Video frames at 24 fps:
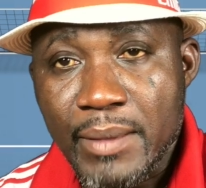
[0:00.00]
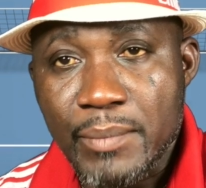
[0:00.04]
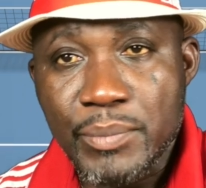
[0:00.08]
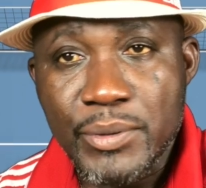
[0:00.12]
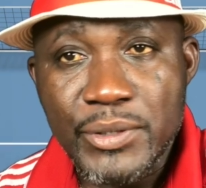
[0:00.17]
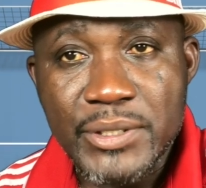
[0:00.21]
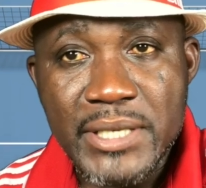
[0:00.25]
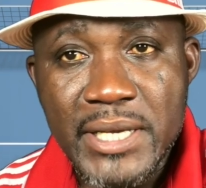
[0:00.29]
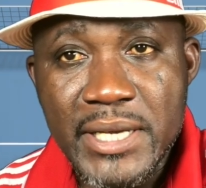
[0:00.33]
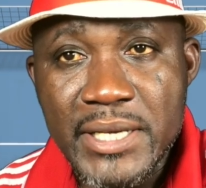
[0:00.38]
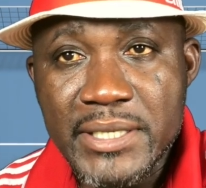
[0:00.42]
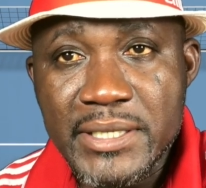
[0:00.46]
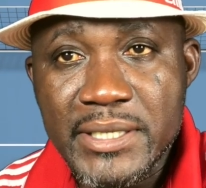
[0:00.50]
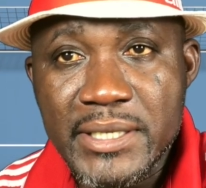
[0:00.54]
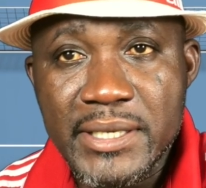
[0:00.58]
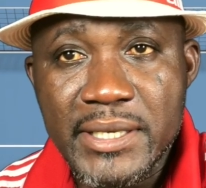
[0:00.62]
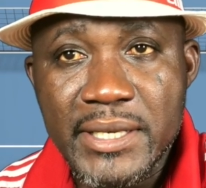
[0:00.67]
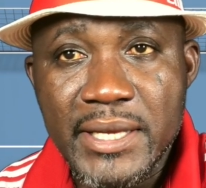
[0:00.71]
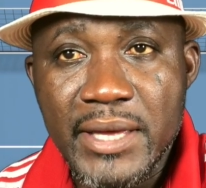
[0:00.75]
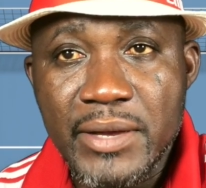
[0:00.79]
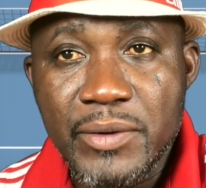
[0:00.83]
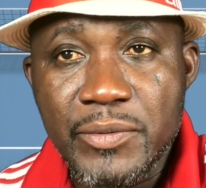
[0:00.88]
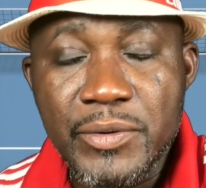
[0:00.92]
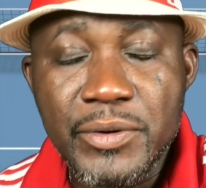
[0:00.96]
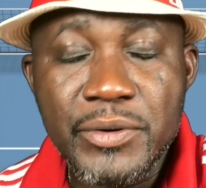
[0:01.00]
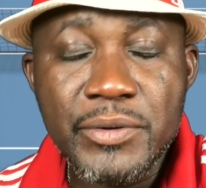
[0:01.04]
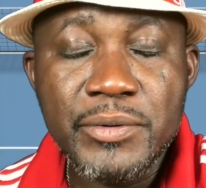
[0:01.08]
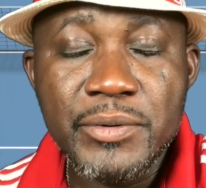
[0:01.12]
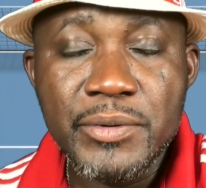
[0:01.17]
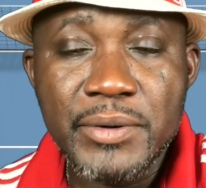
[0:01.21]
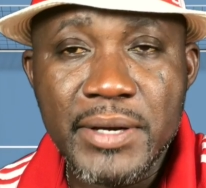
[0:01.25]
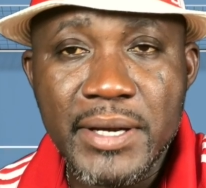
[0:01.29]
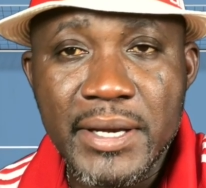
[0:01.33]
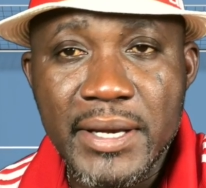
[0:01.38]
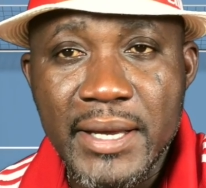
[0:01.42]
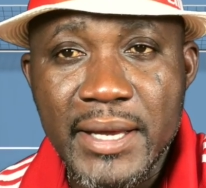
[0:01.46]
potentially get
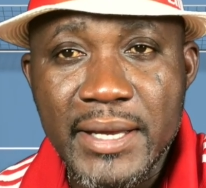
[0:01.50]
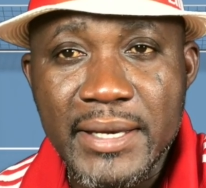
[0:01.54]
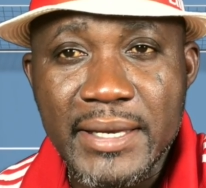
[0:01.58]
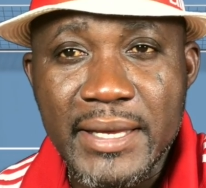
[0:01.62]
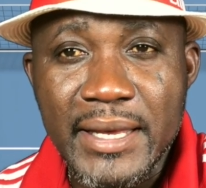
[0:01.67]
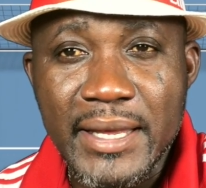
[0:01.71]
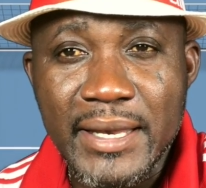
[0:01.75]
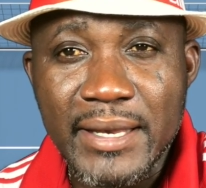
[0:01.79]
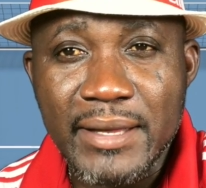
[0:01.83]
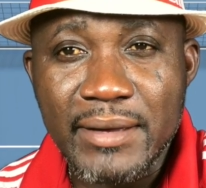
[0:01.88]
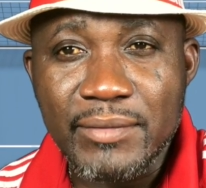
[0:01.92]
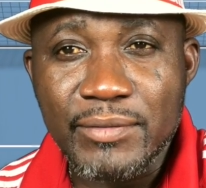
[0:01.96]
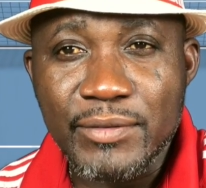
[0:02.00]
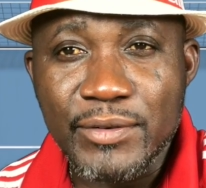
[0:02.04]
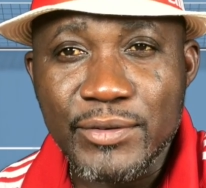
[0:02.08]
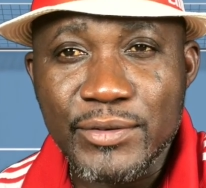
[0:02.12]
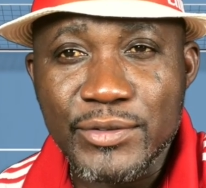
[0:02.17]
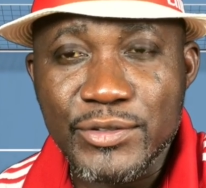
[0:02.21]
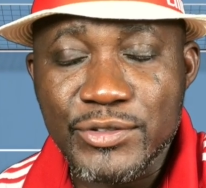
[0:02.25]
recruited at that level.